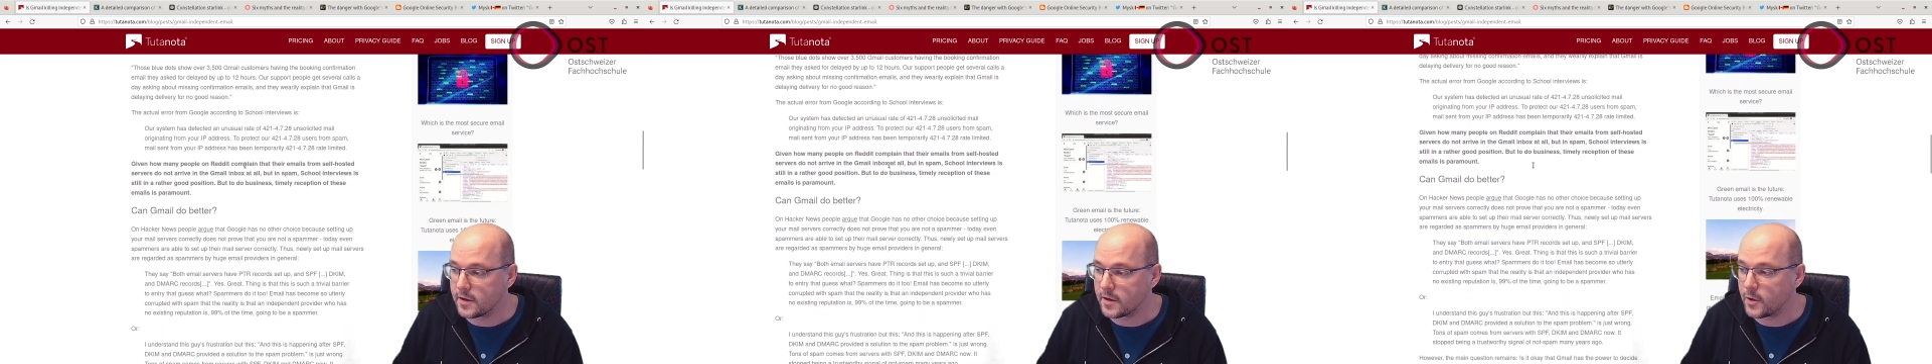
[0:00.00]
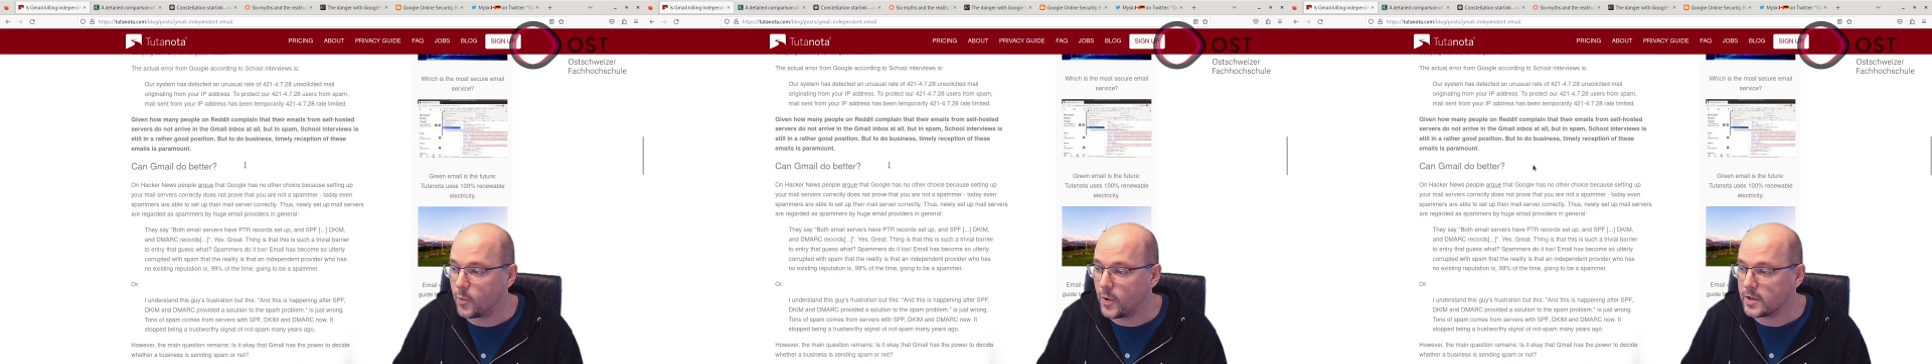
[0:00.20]

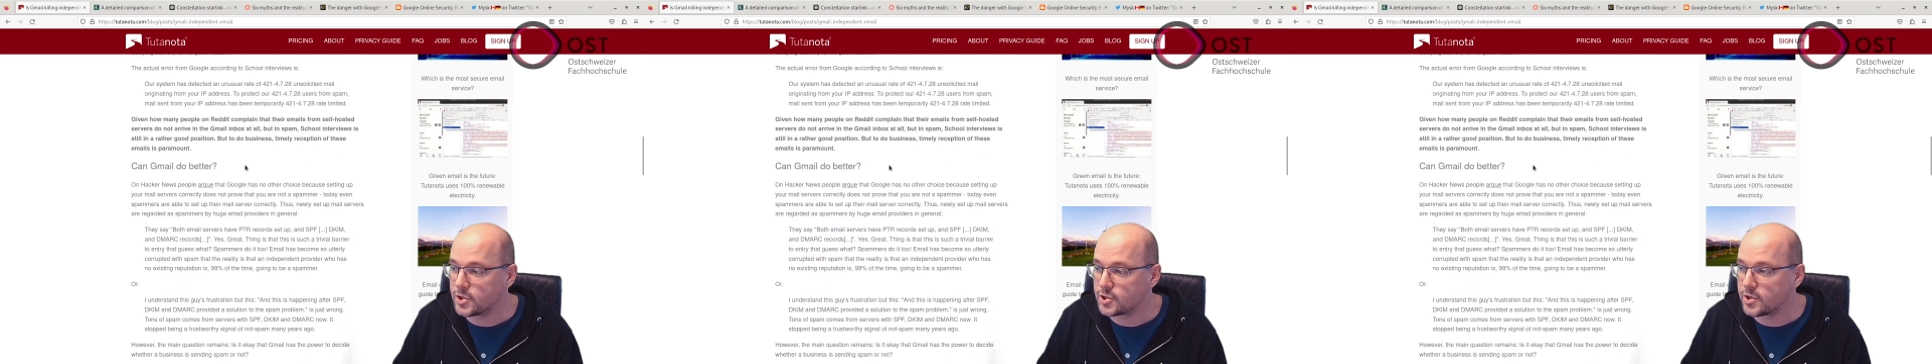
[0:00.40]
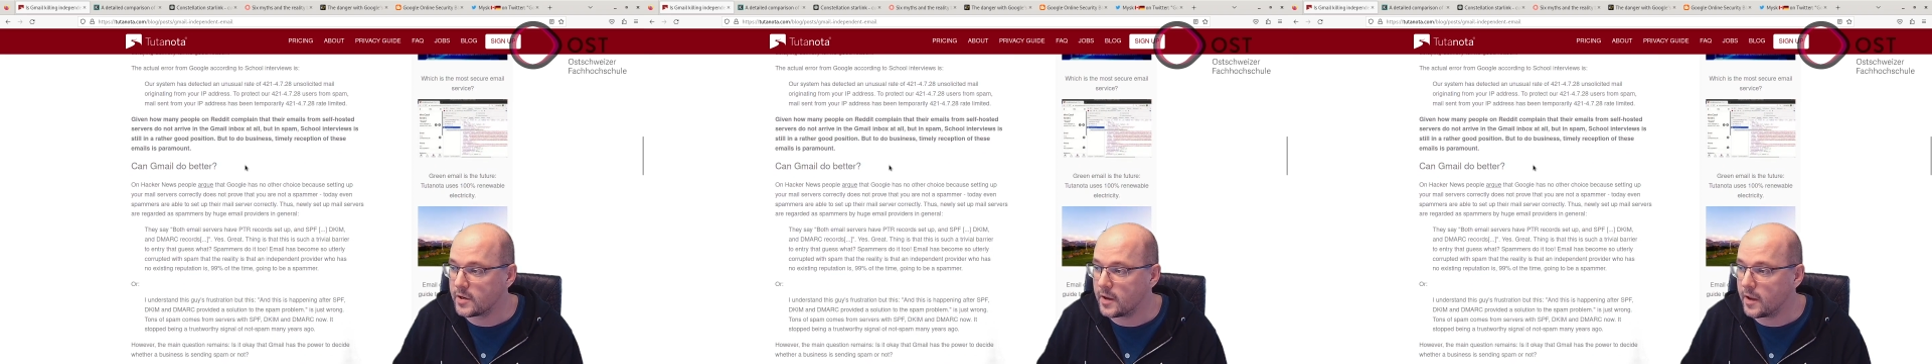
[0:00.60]

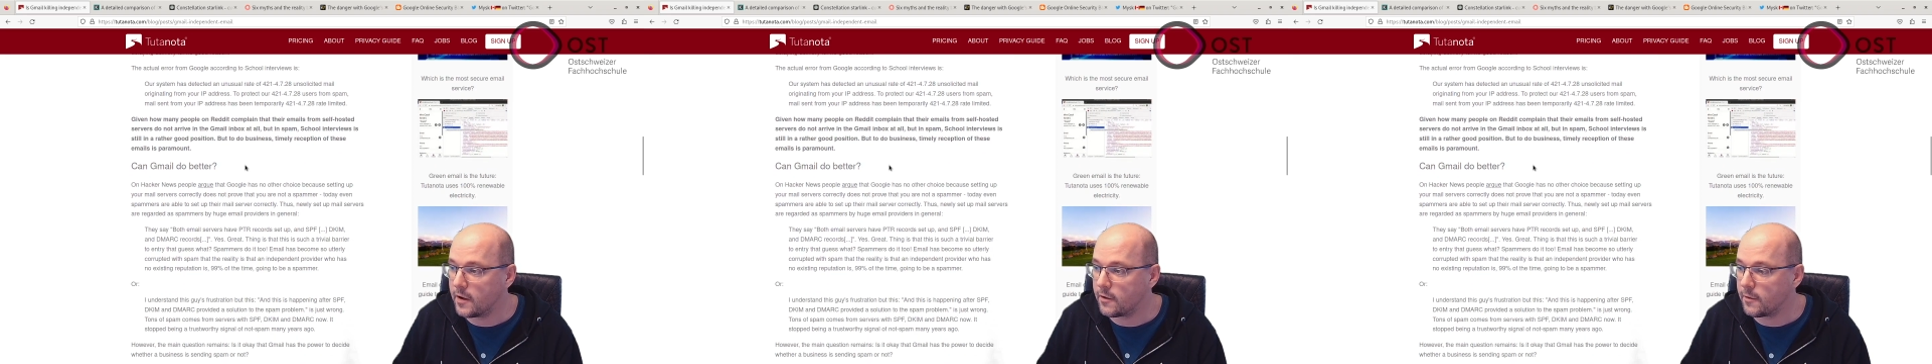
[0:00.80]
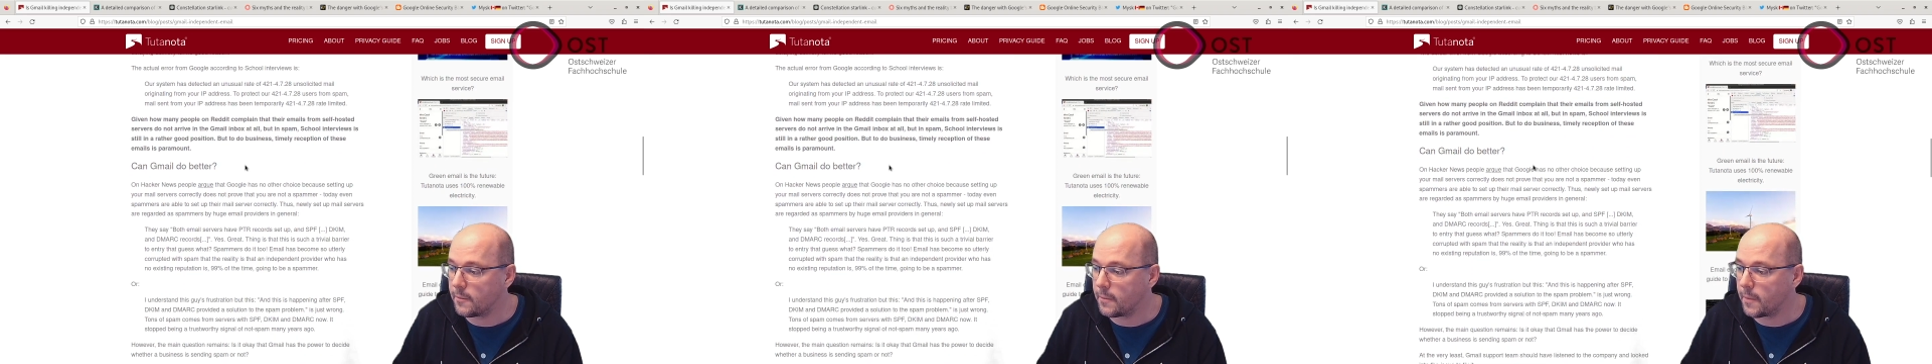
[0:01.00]

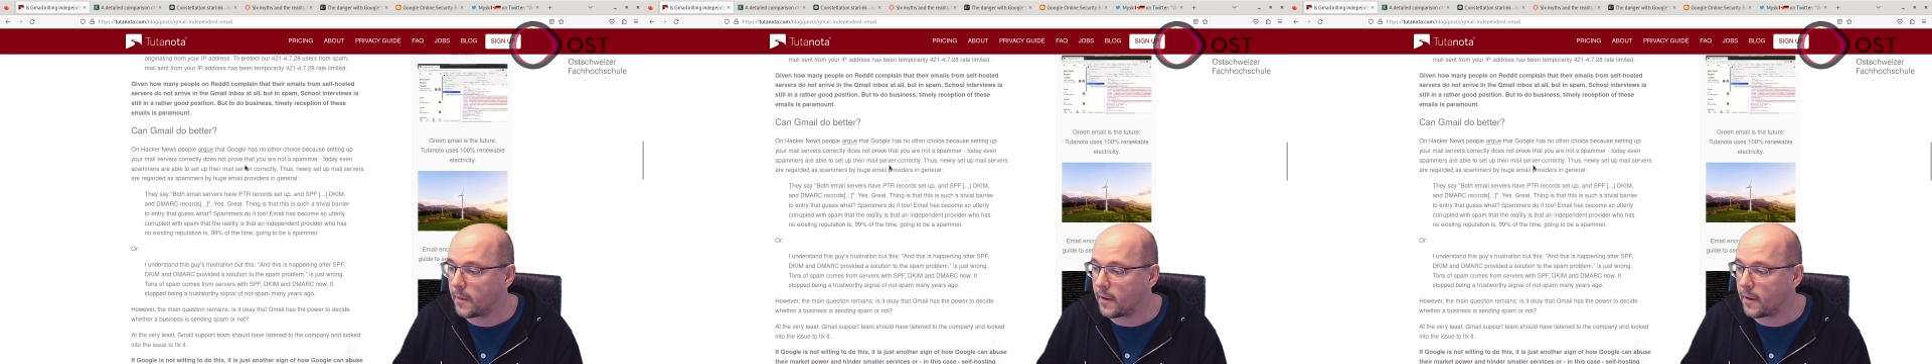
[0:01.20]
questionnaire